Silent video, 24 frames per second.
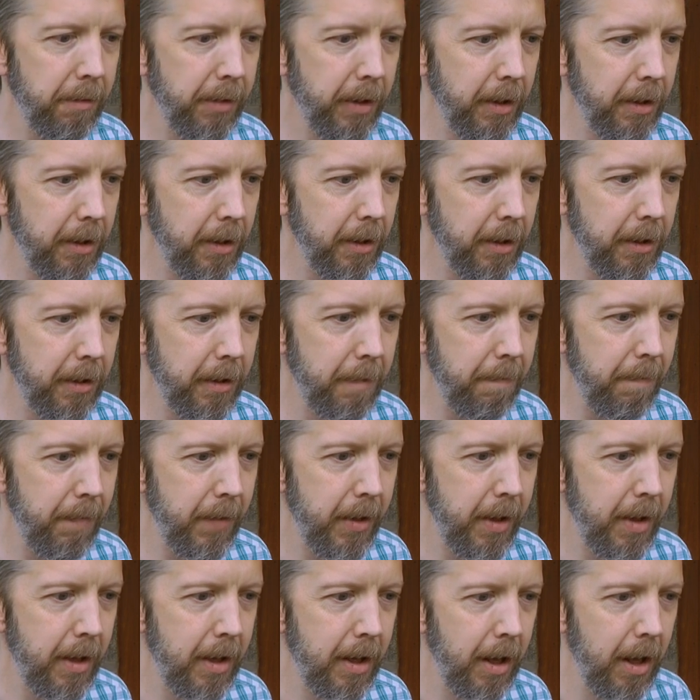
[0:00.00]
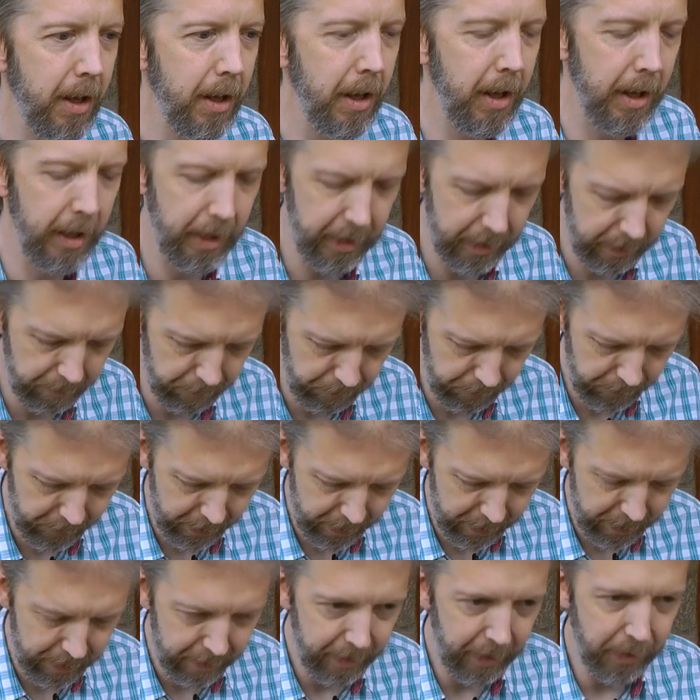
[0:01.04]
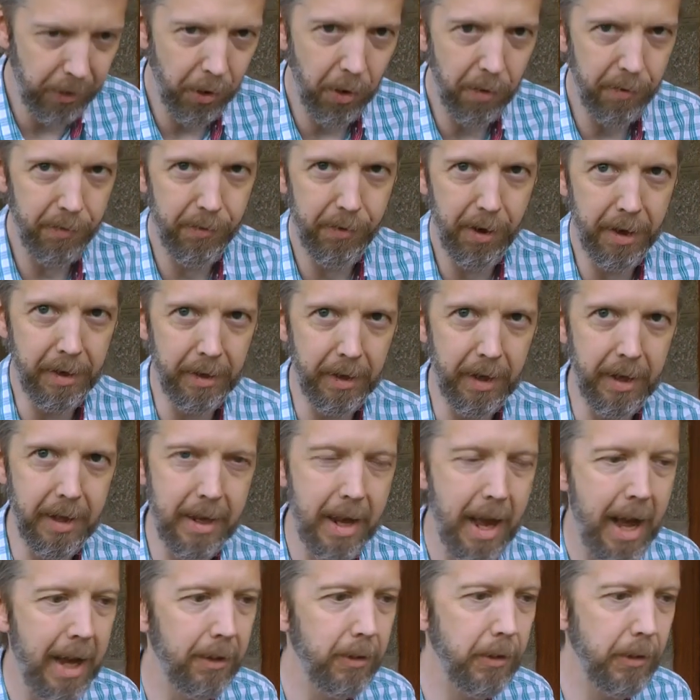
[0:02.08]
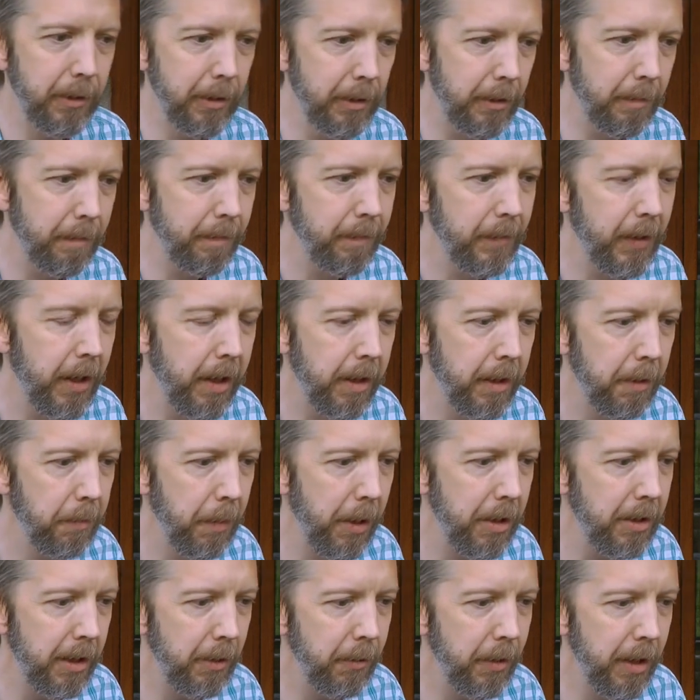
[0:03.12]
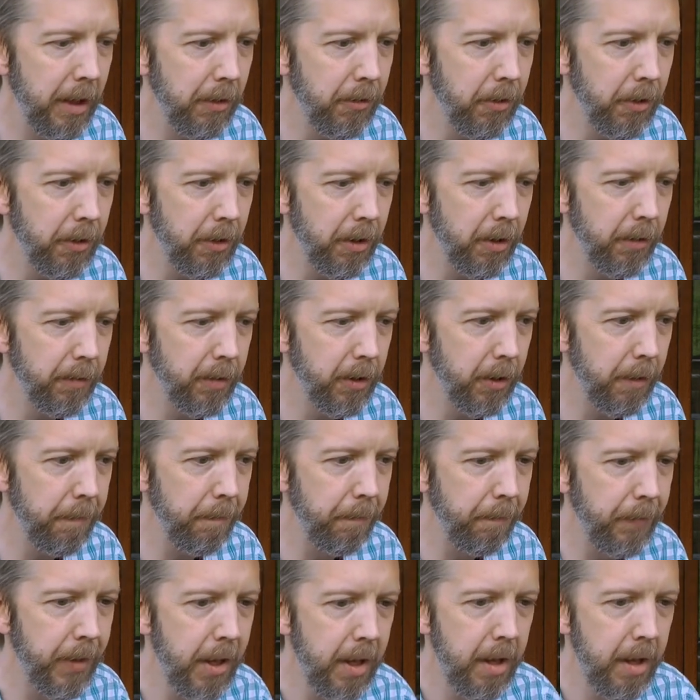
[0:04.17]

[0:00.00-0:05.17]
filters. They're not friendly at all, especially when you've got gloves on.